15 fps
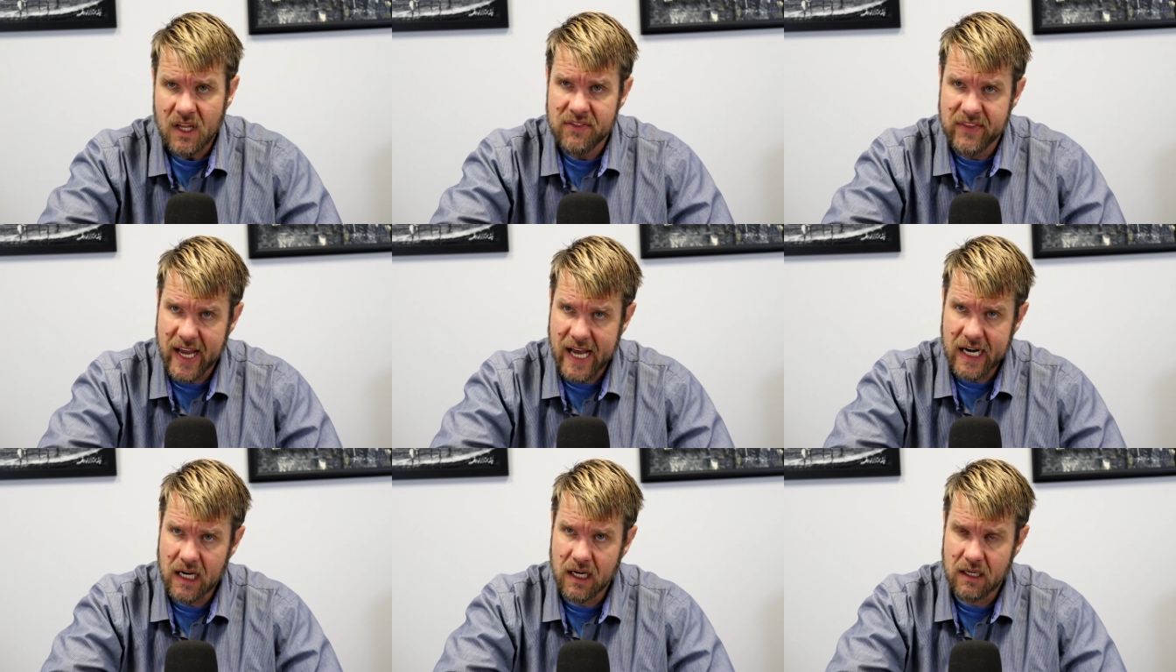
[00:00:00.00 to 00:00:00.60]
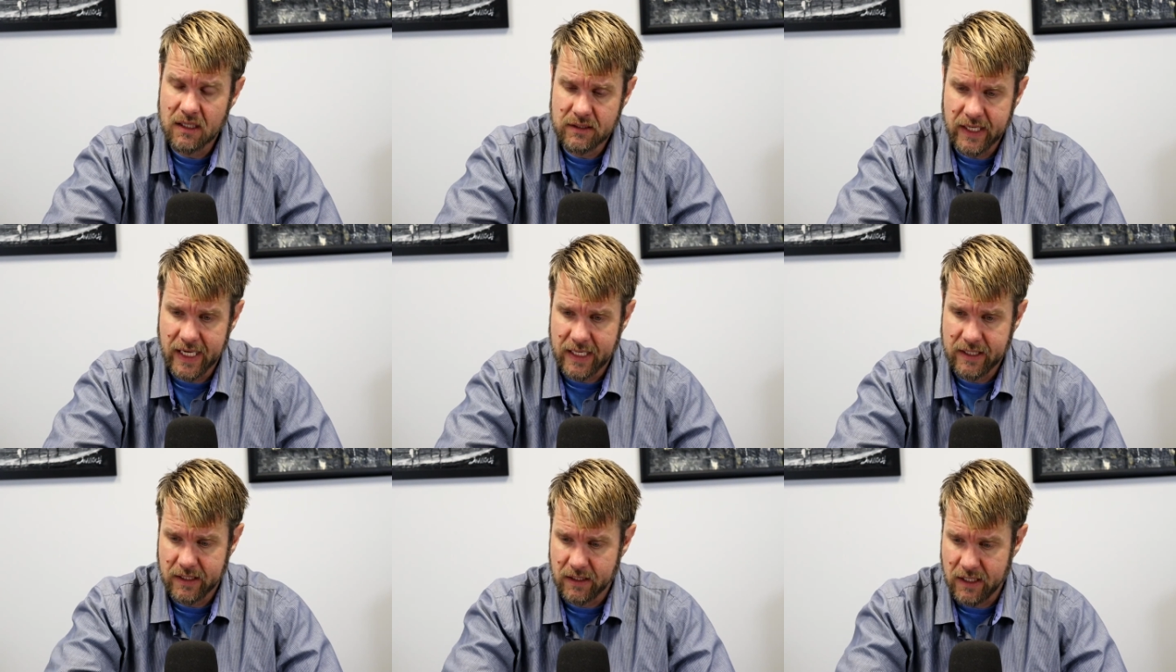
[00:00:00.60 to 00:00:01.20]

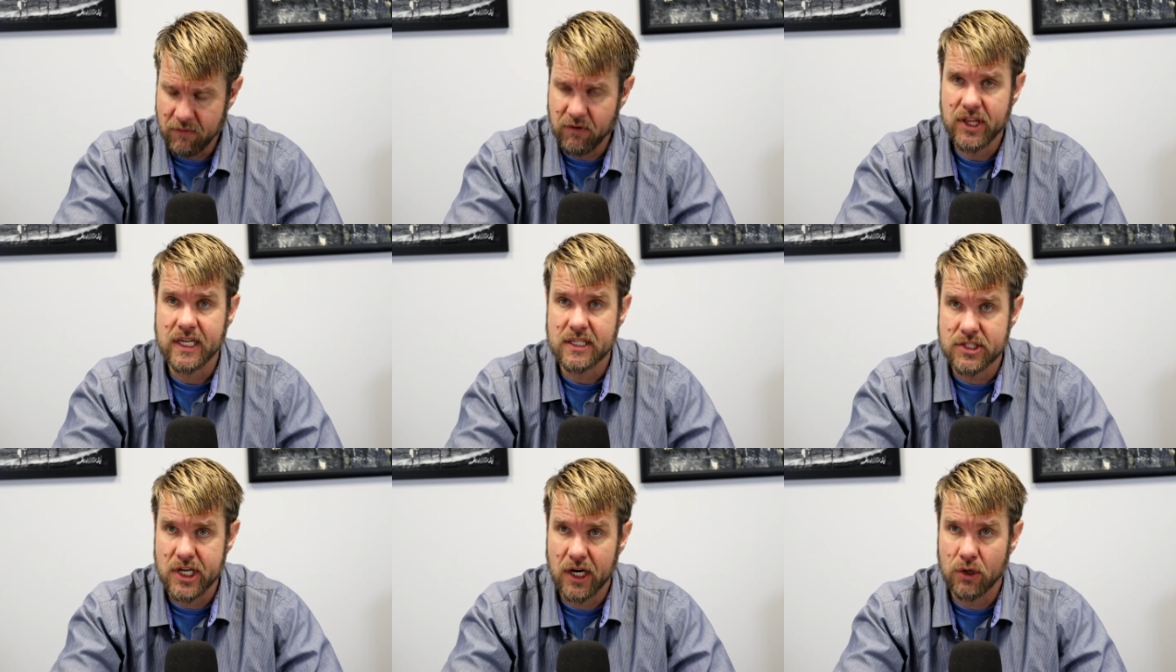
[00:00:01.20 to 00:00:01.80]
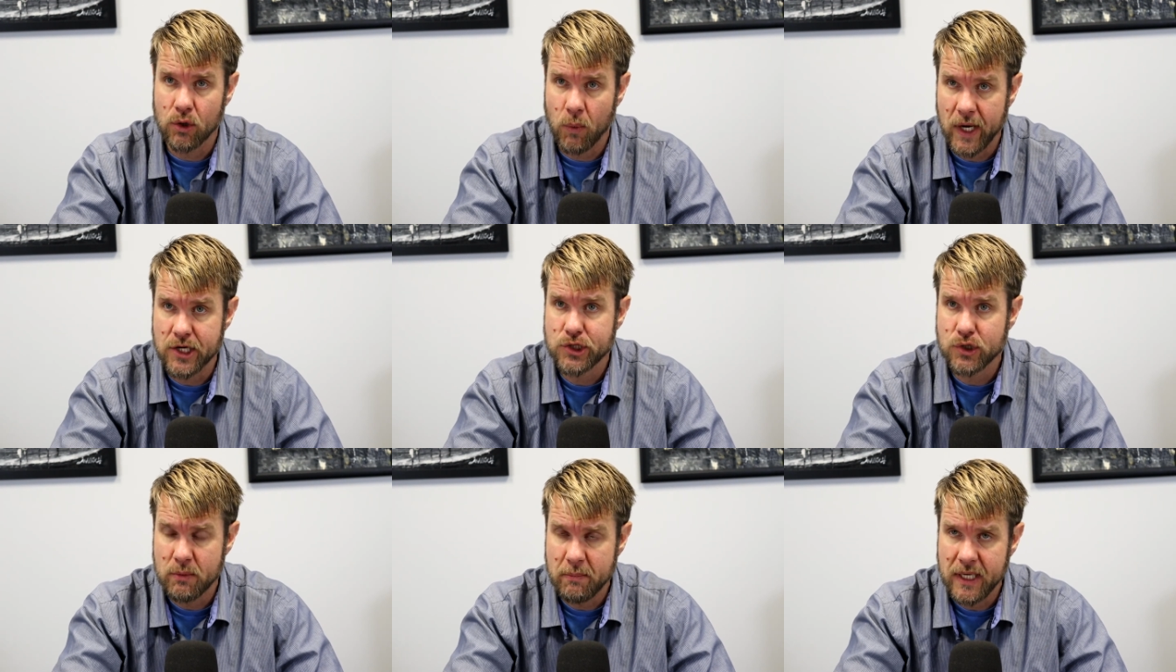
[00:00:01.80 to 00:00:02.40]
that everything is there the way
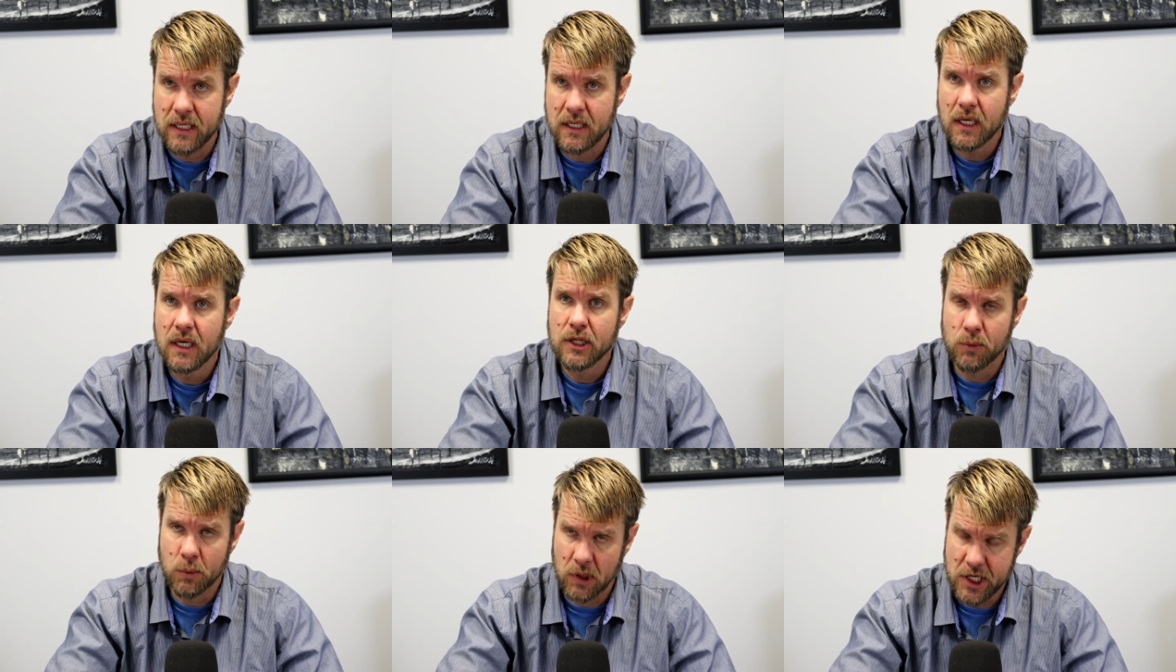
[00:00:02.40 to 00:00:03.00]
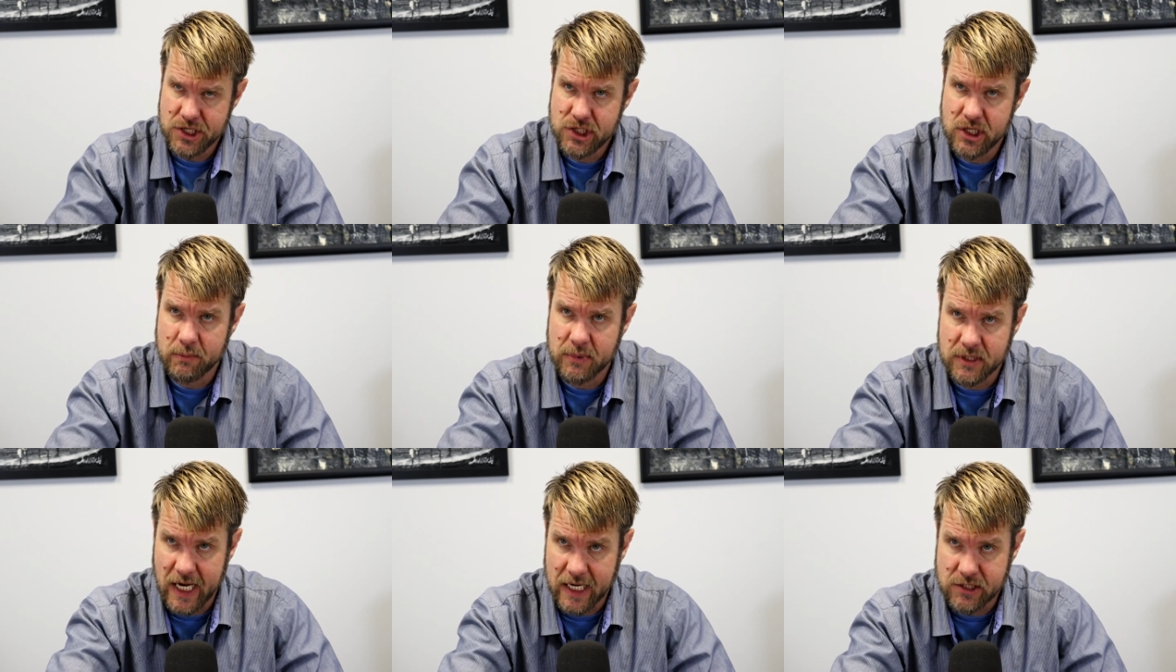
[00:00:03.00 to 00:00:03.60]
it should be, the
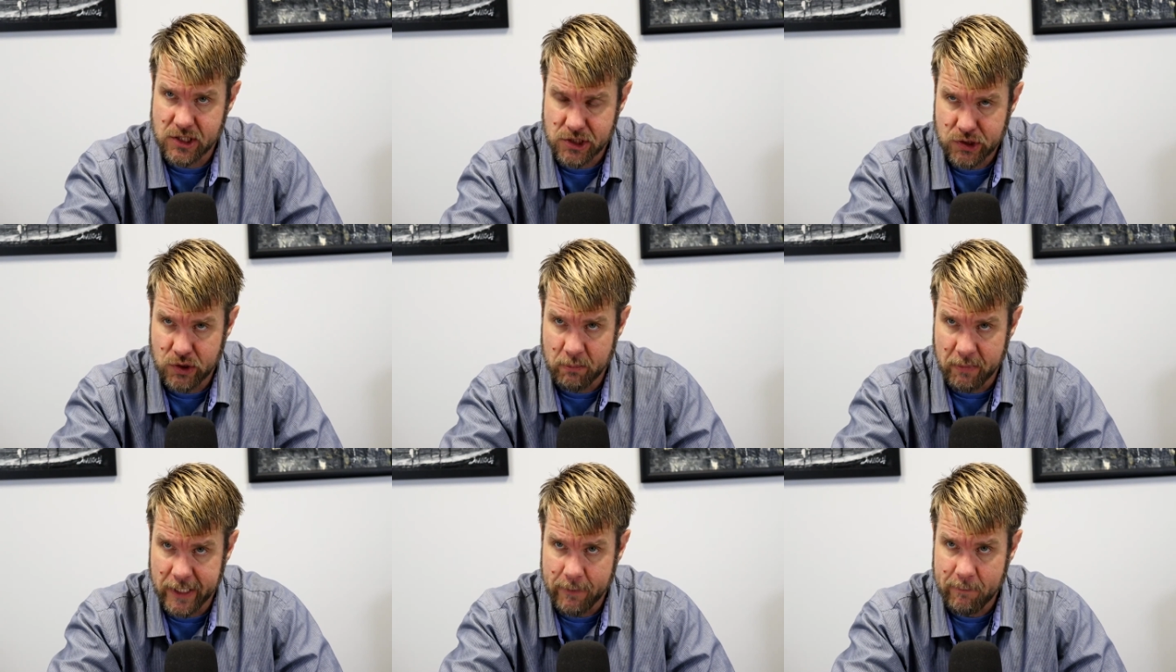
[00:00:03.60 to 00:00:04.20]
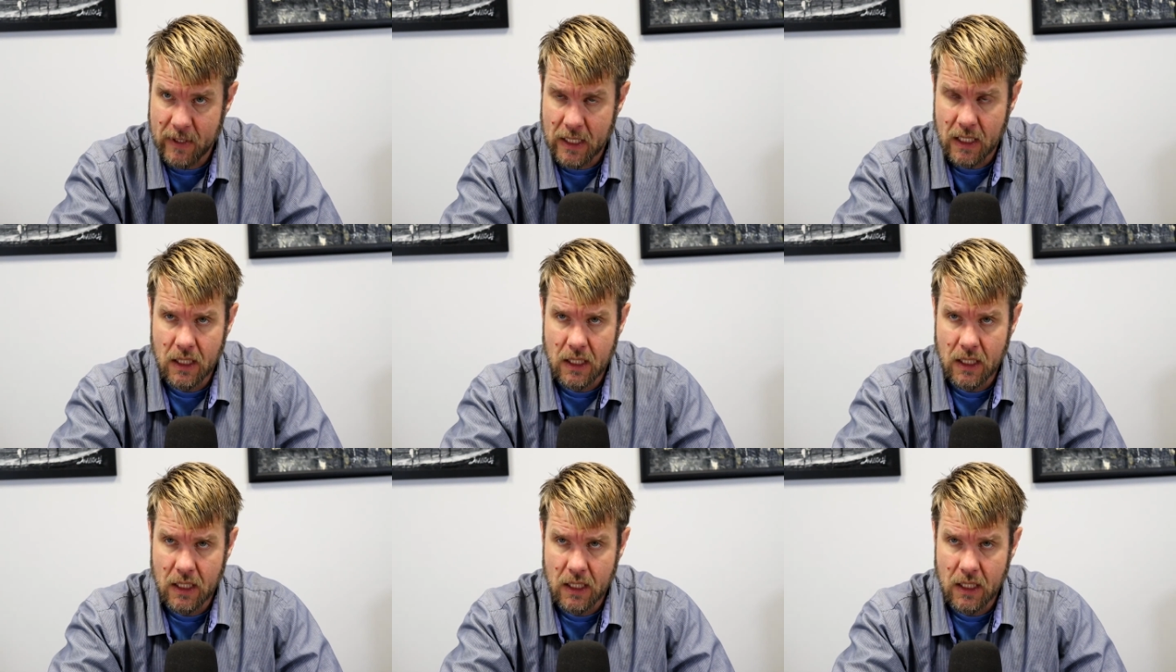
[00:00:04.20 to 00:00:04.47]
relationship is as it should be.